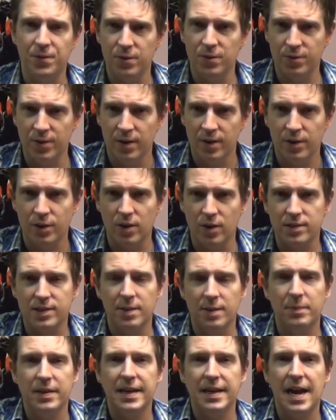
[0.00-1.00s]
you've got
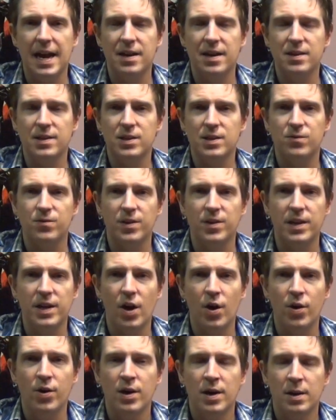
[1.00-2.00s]
something out of this
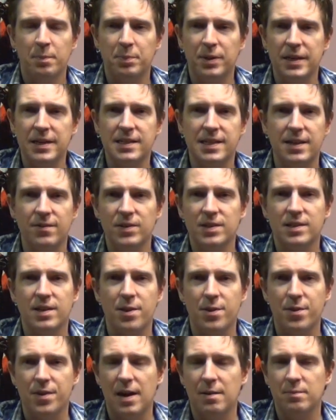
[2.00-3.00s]
video, please give us a
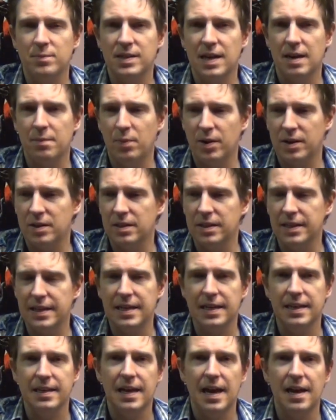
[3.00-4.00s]
thumbs up by
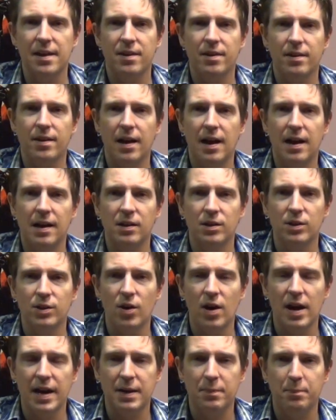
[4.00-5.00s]
clicking that
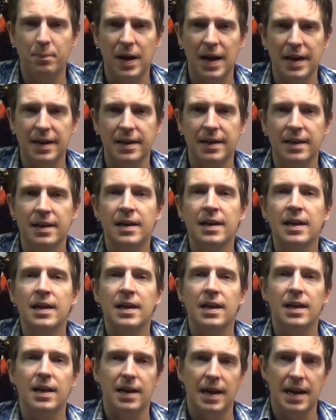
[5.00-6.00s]
like button.
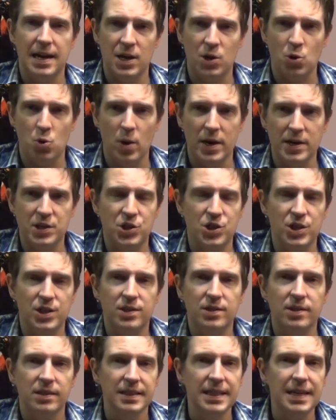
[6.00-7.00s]
Any
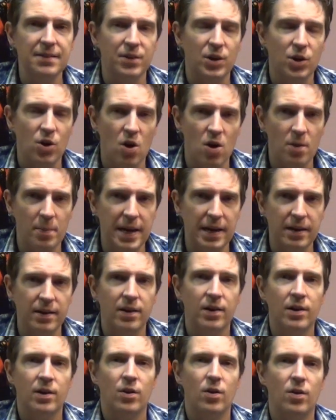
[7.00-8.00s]
questions, leave a comment
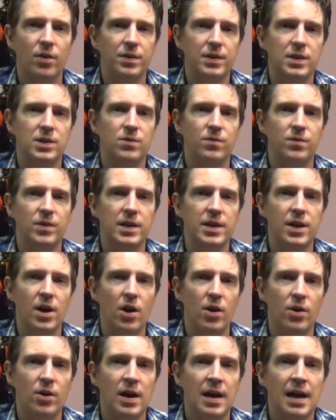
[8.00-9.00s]
on this
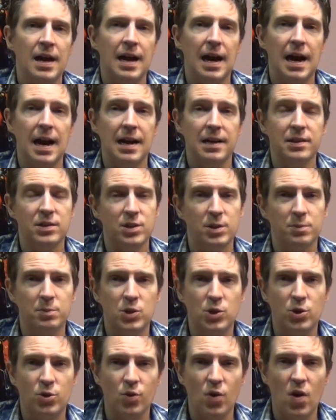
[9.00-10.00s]
video.
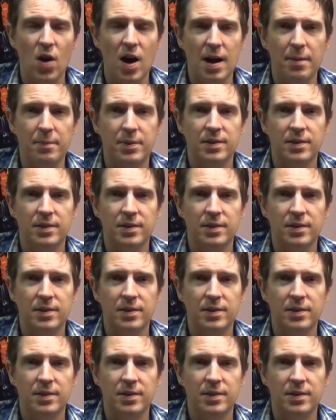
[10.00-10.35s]
Subscribe